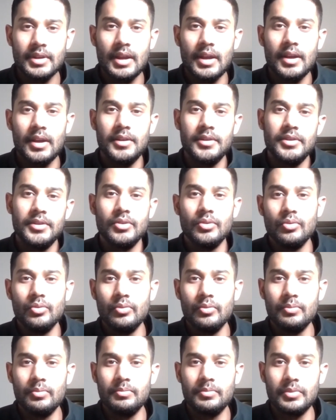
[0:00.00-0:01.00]
and
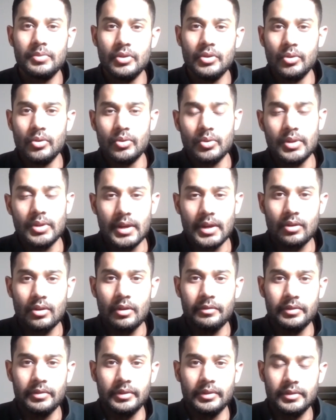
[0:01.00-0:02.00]
you go to that
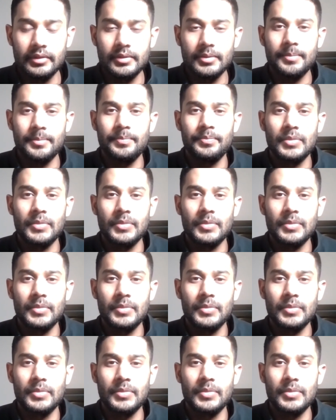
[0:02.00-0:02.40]
office.